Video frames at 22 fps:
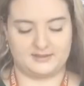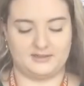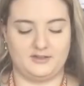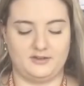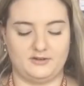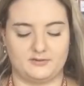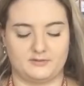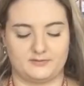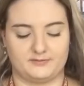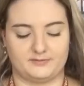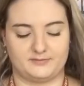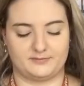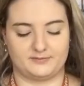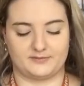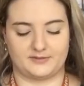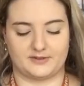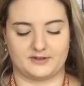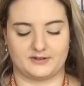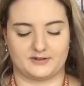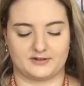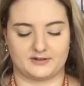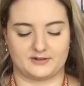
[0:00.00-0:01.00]
Oh,
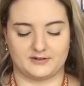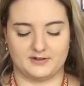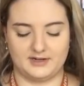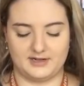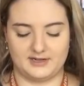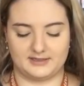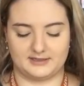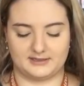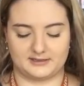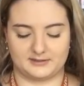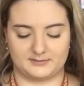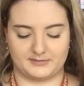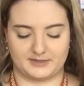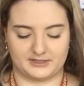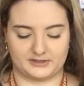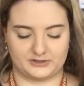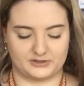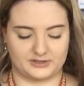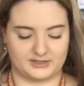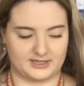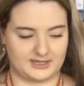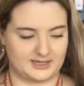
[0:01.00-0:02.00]
alright, let's make
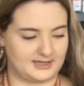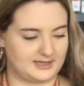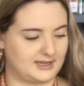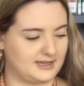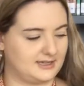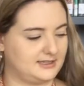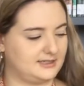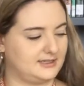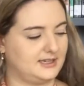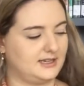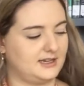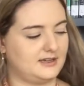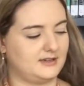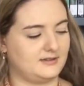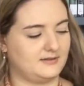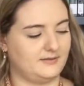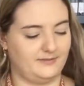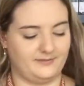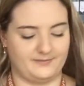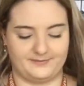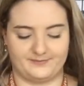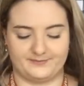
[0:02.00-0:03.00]
sure to get that
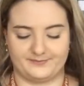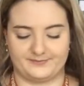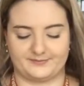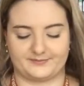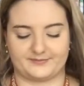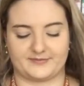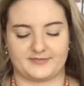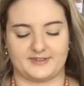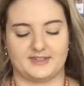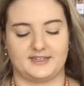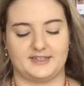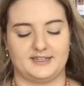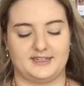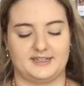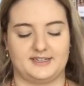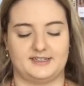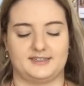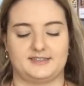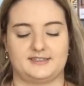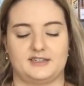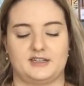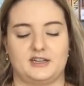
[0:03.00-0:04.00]
down.
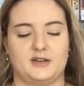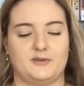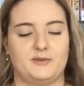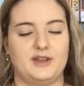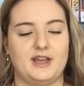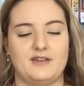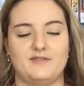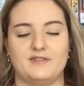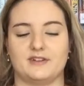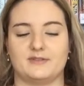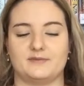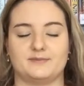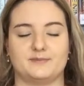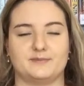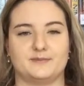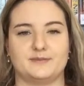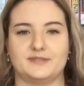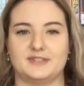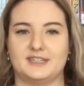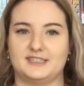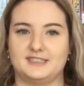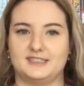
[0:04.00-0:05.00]
So there we have it.
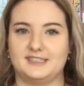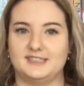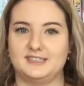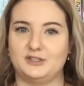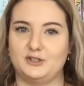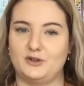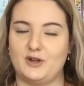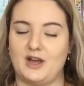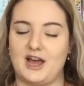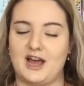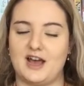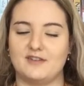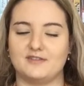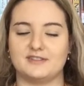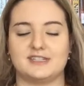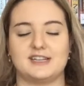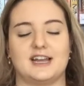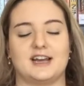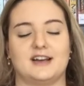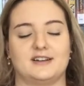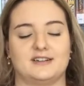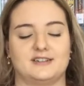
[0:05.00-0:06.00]
It's in 2 halves
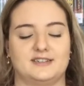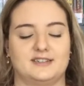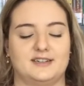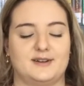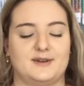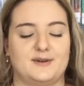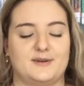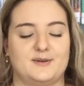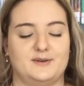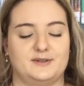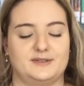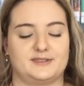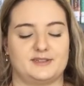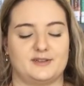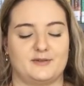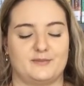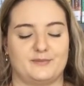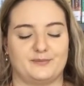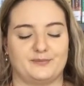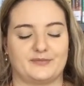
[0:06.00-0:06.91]
now. Awesome.